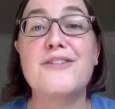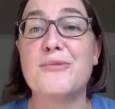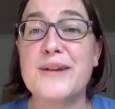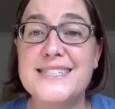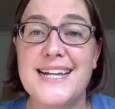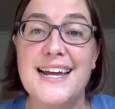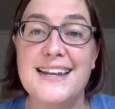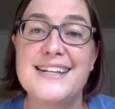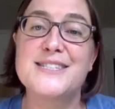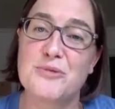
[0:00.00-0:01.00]
reason
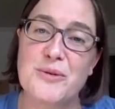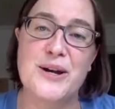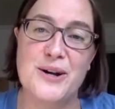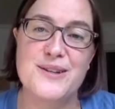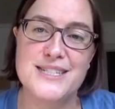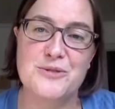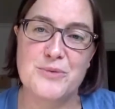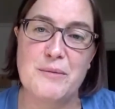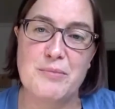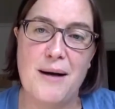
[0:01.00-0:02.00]
is a real
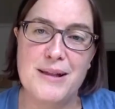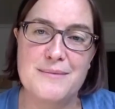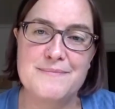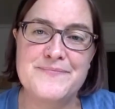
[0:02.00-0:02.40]
problem.